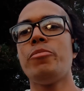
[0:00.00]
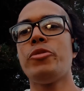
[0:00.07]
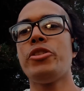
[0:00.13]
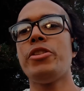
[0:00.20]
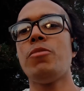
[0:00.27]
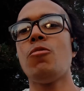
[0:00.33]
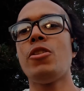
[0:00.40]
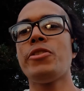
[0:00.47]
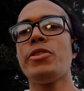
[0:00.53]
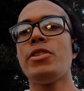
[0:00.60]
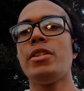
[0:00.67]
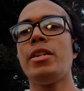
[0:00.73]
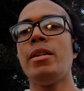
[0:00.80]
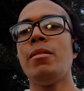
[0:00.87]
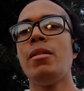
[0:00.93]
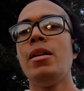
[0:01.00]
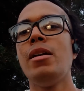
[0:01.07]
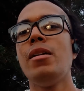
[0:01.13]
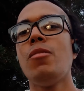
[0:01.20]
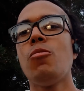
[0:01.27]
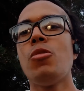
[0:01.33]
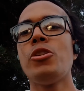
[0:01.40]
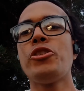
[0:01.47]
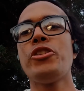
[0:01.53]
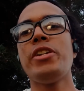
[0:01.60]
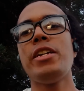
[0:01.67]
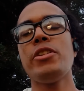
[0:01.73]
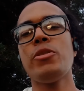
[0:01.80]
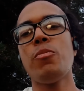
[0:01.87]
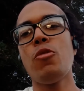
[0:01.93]
She wants to, when she
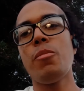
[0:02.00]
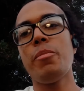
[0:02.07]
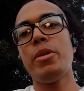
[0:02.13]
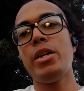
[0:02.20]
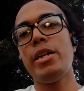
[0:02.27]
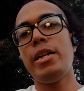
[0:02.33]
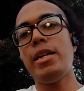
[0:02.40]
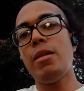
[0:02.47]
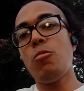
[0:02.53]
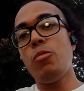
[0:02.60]
gets more money and